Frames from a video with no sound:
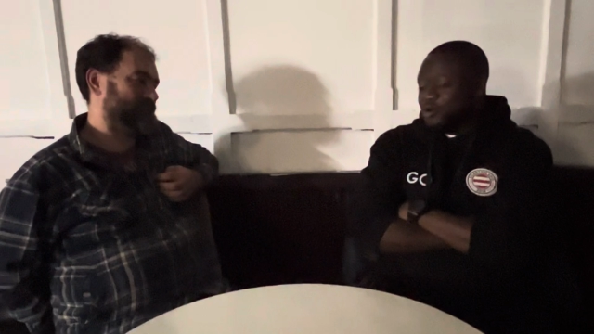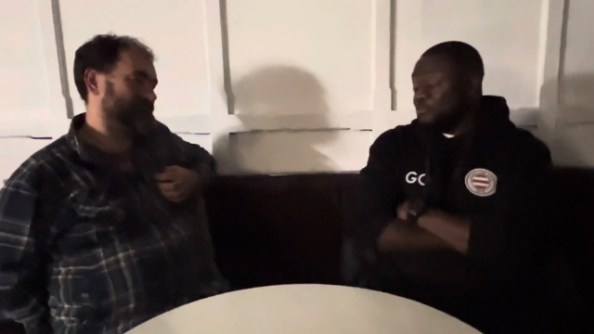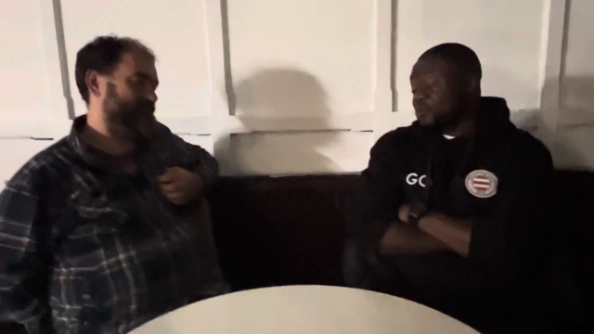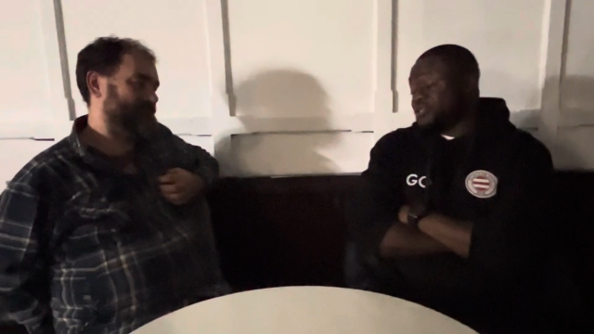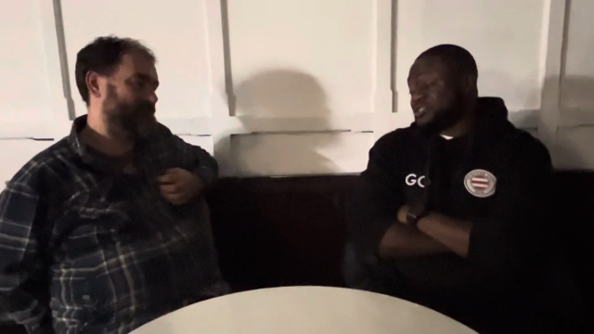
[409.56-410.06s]
Speaker 1: our
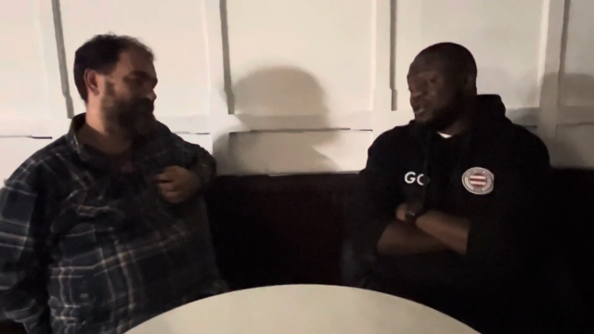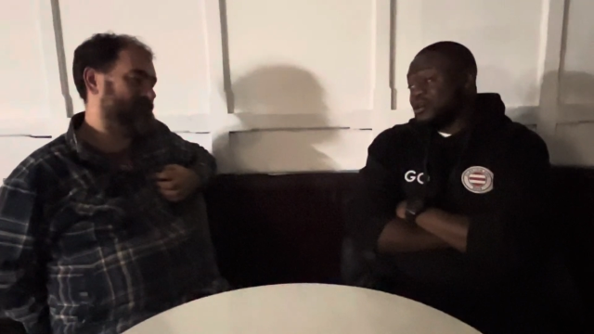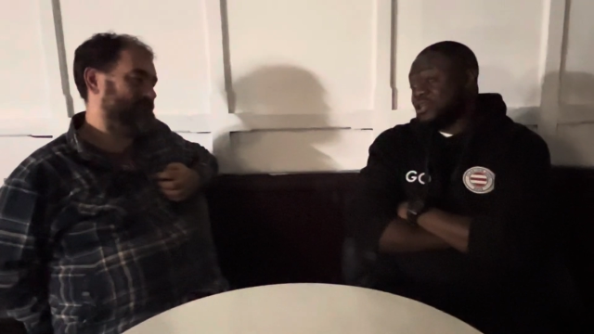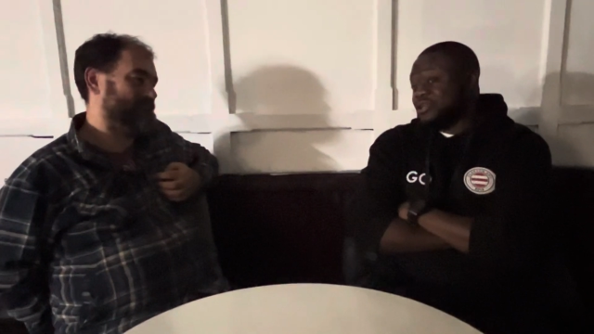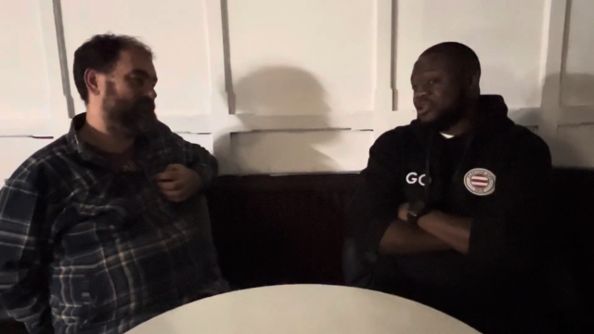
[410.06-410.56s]
points
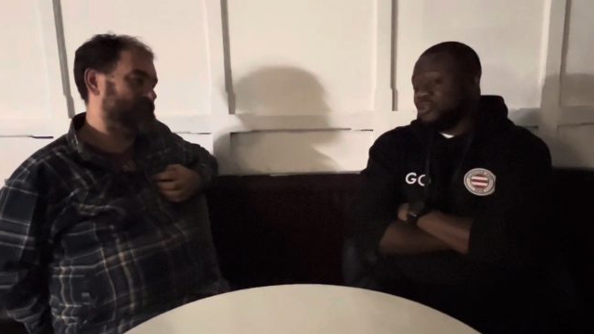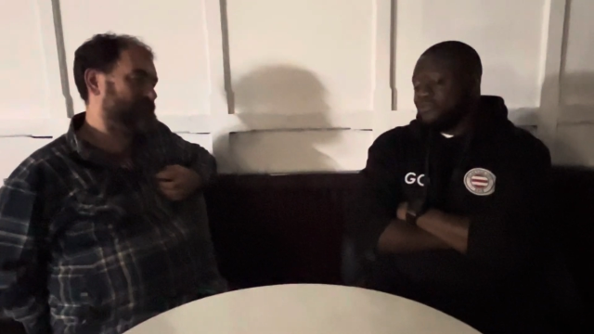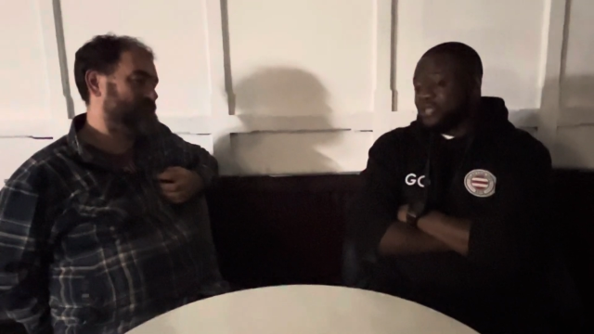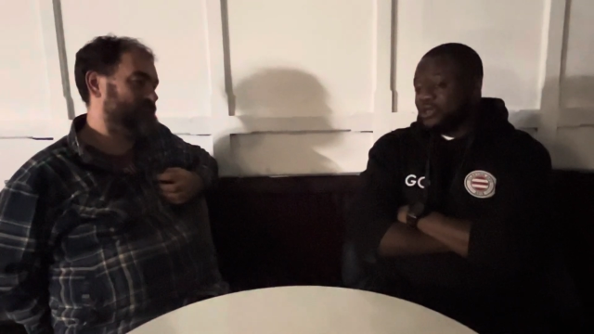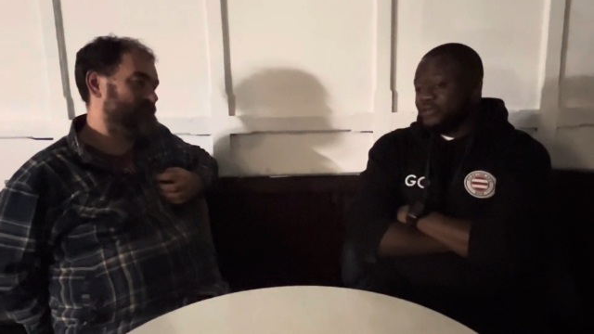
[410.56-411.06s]
target, you know,
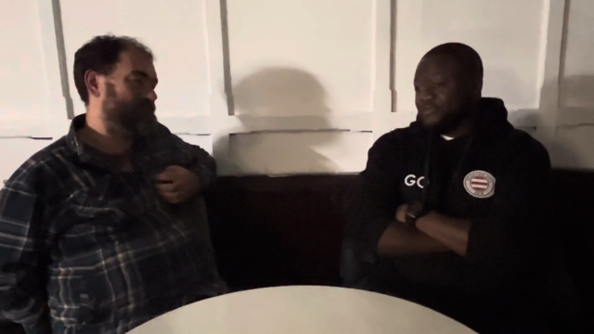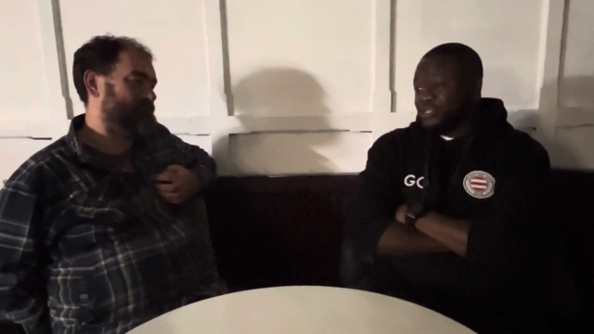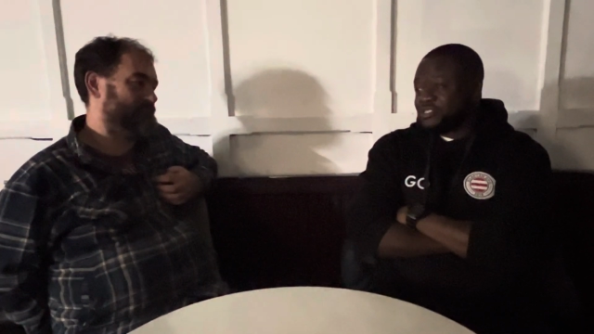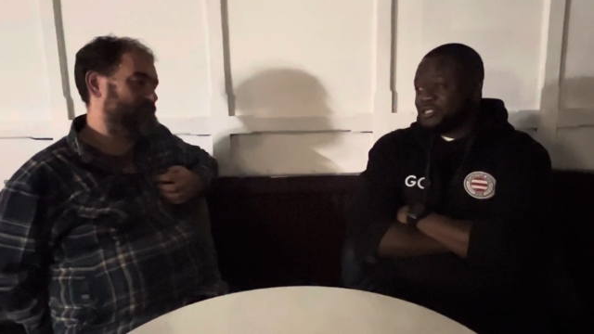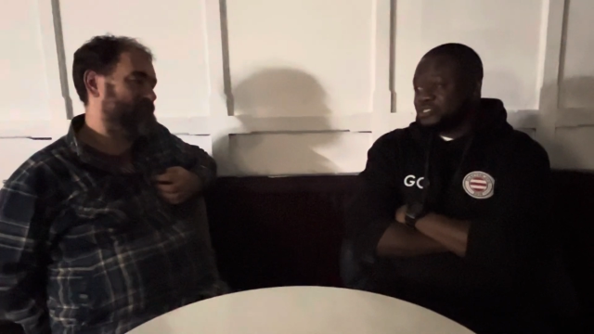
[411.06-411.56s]
that for
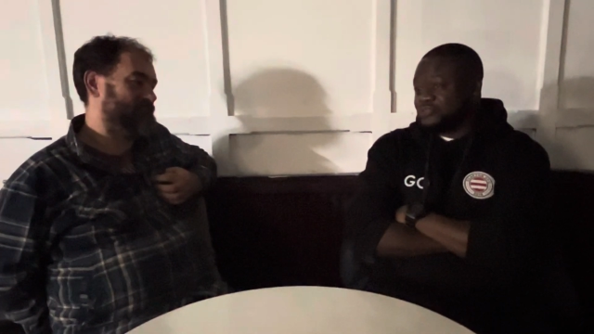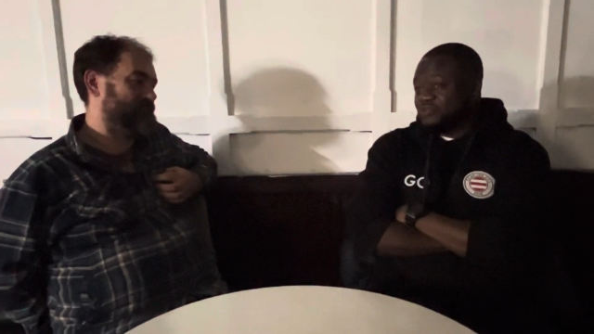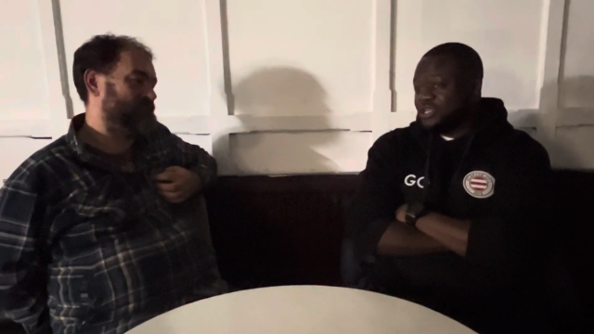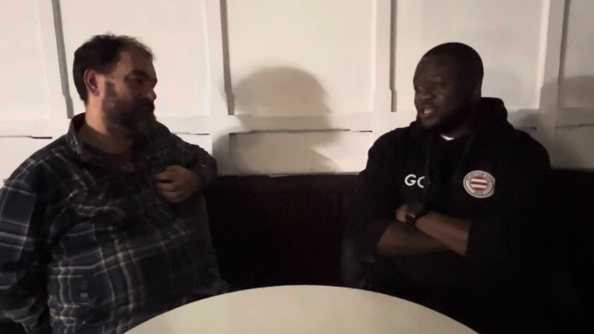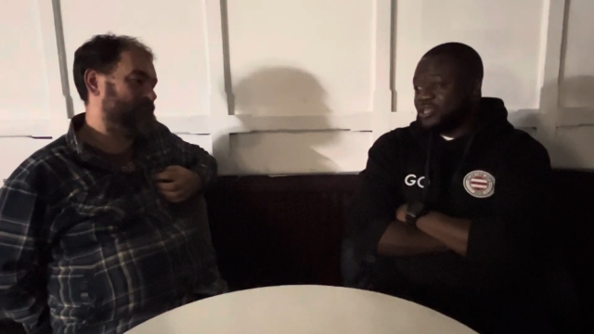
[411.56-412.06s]
this season,
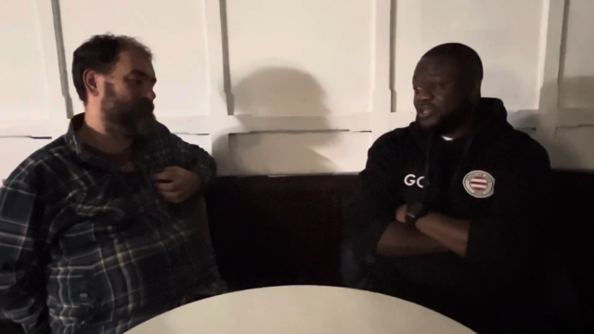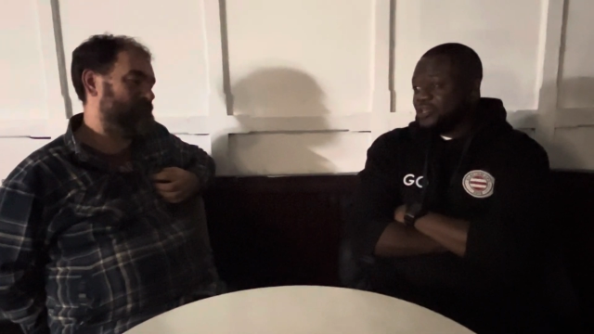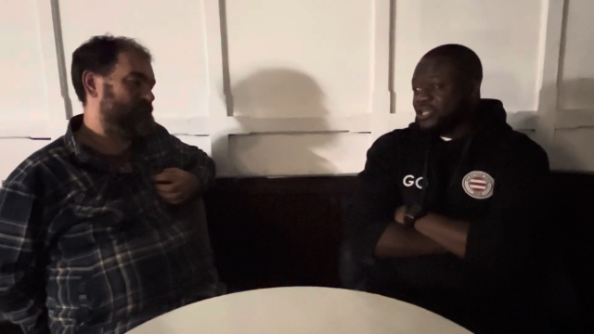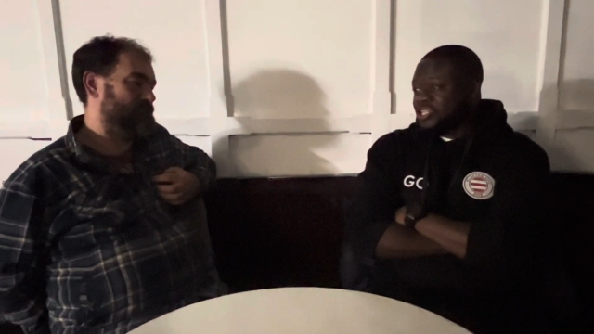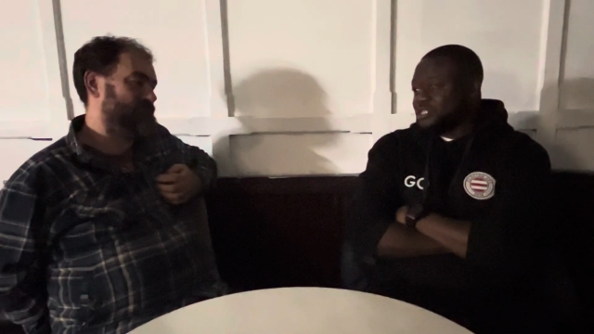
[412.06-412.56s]
really.
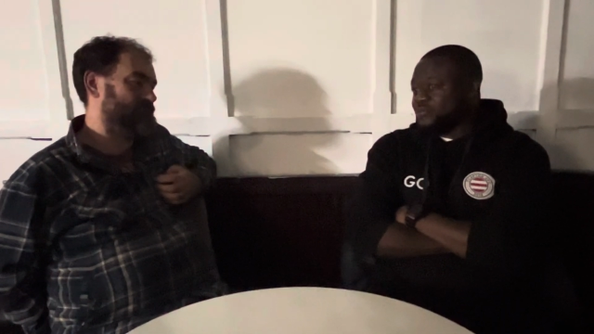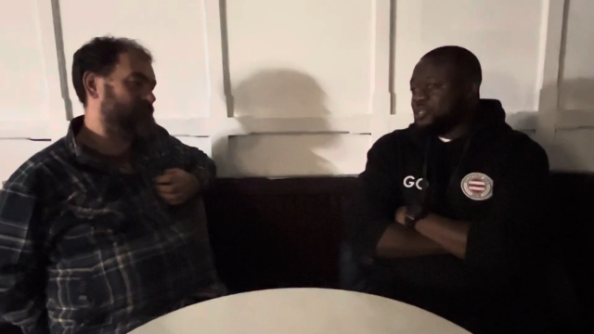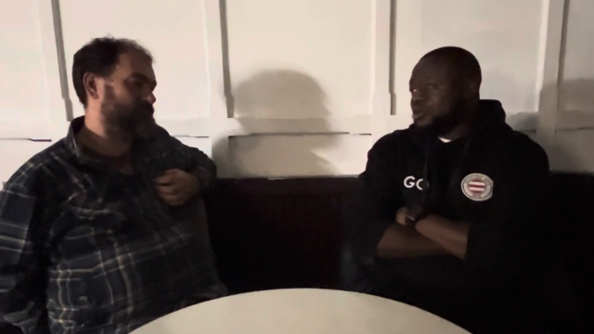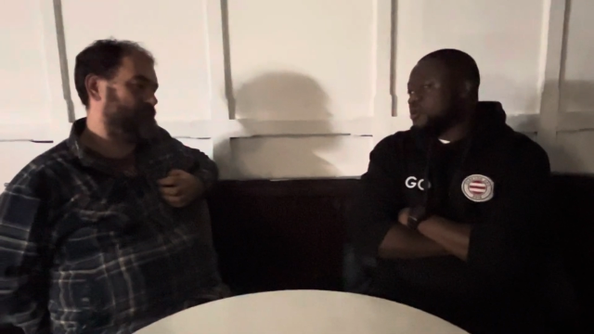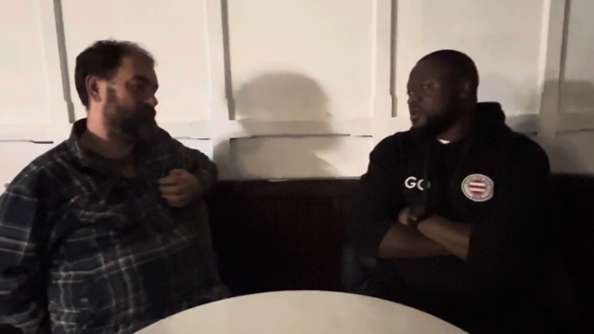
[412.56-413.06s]
Initially, when
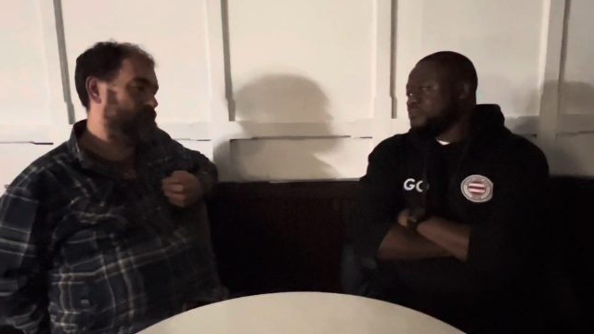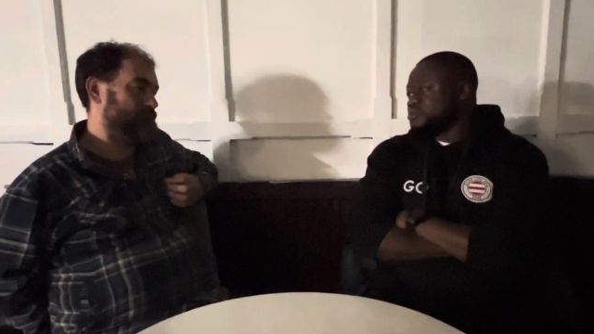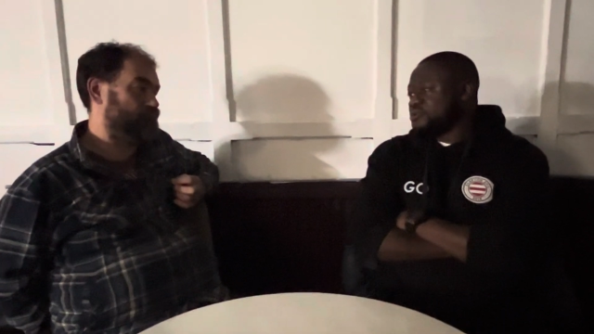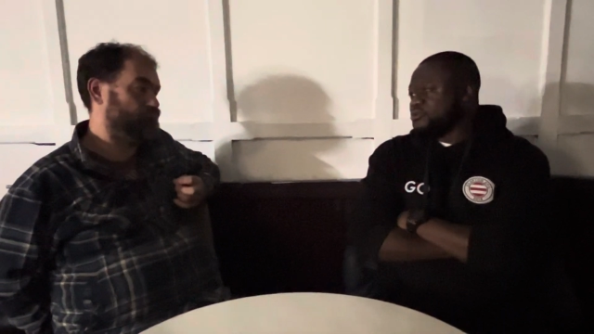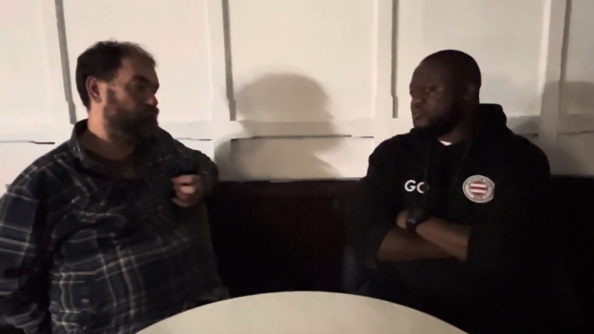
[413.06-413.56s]
you're going up
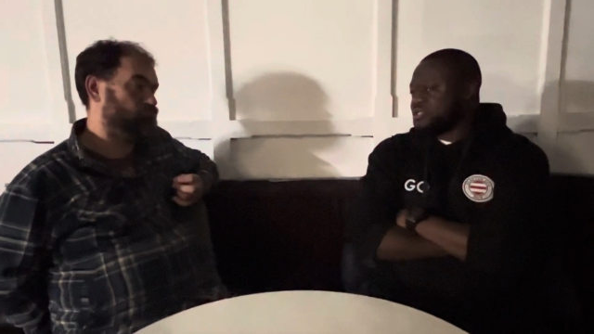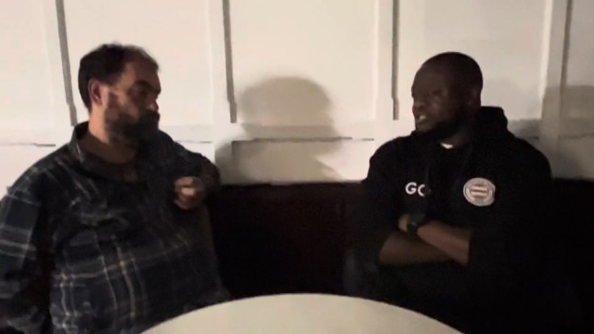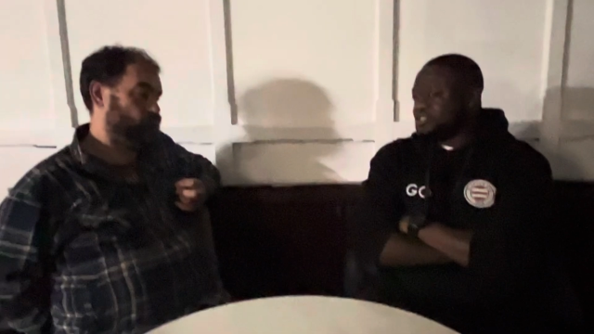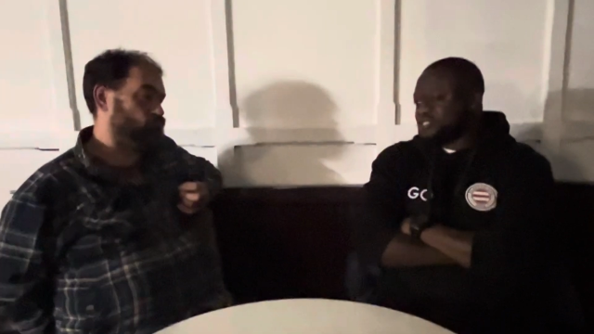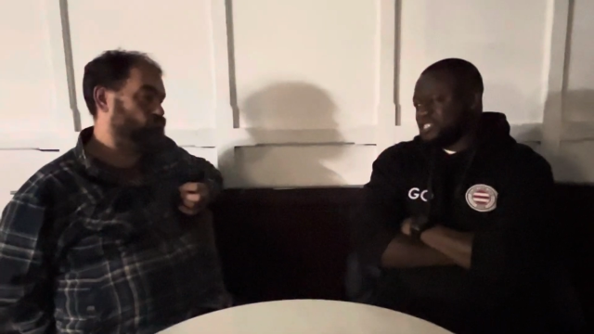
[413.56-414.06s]
to a new
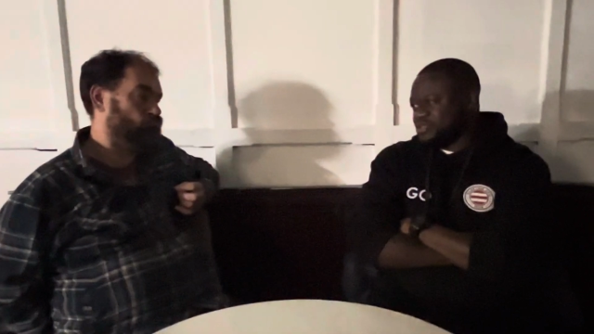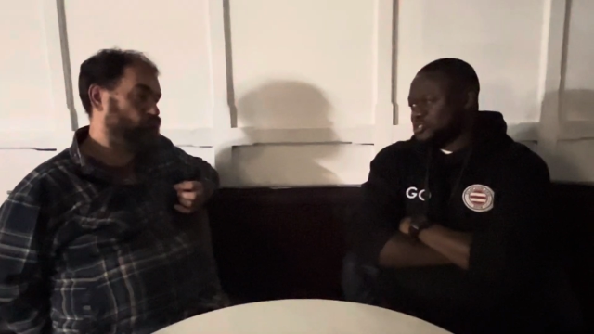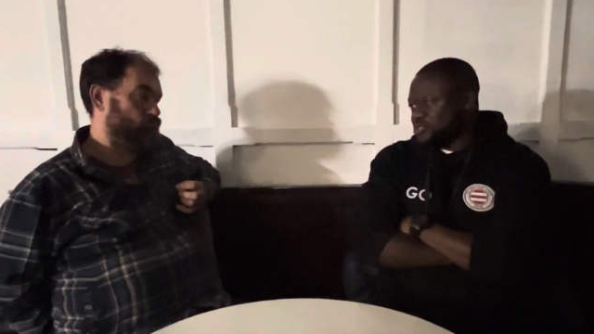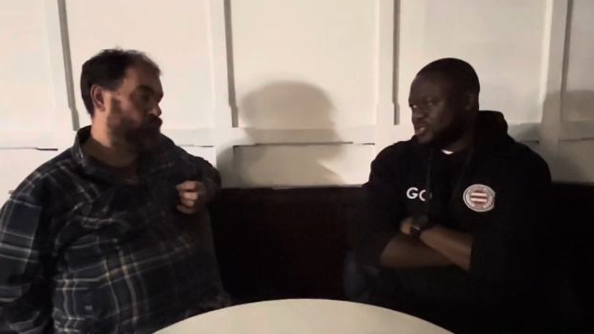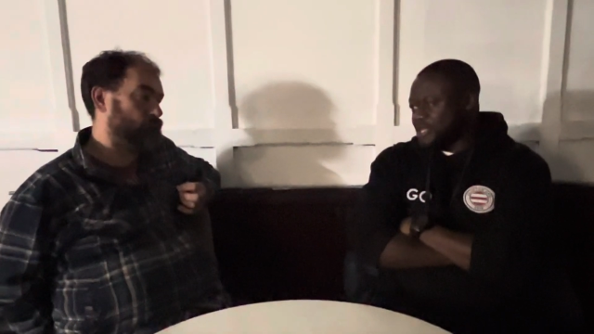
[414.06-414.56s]
season, it's just to
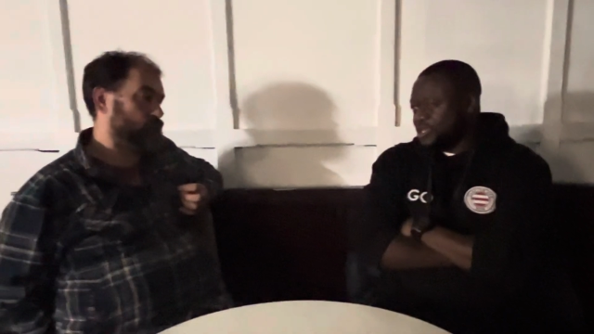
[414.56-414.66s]
consolidate,